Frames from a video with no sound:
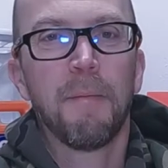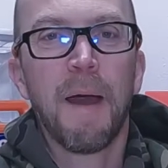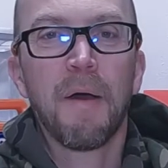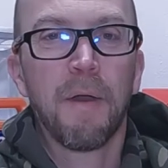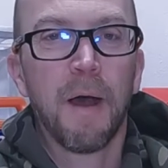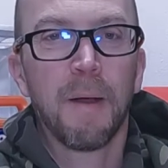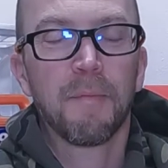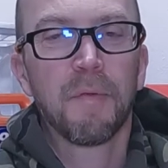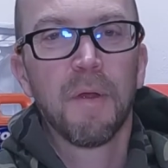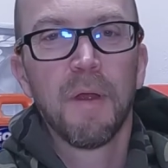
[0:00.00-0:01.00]
Mountain
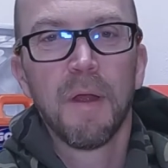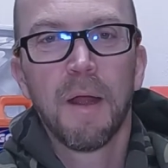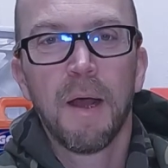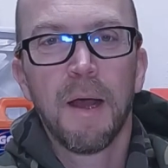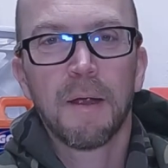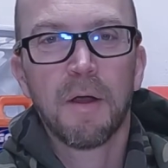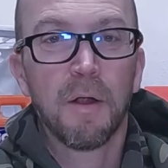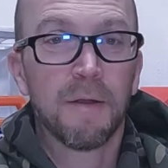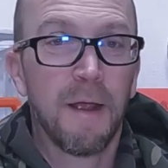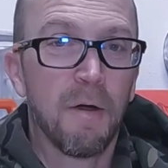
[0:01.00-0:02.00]
Ops uh,
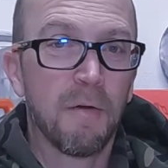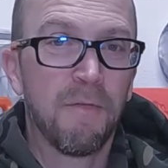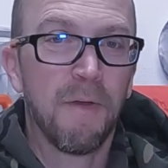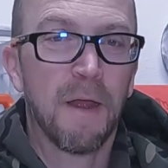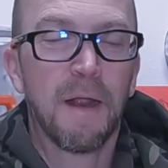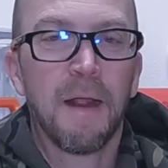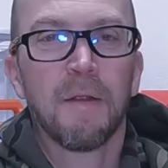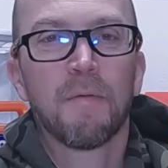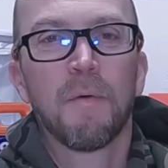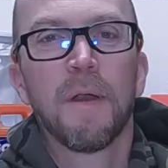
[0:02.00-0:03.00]
called Elk Fit, and
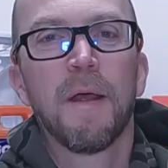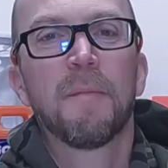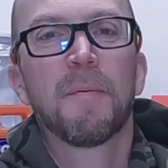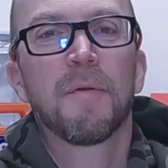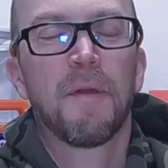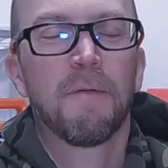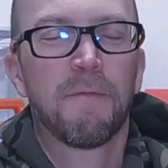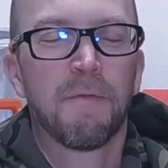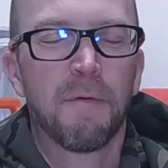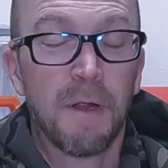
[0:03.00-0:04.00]
it's 100%
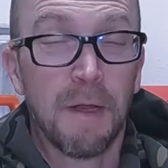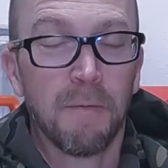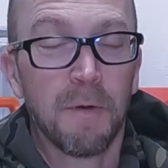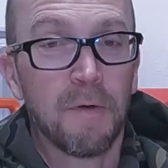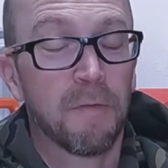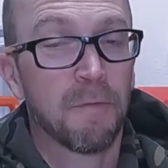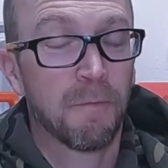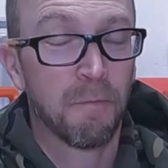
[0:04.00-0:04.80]
free, which is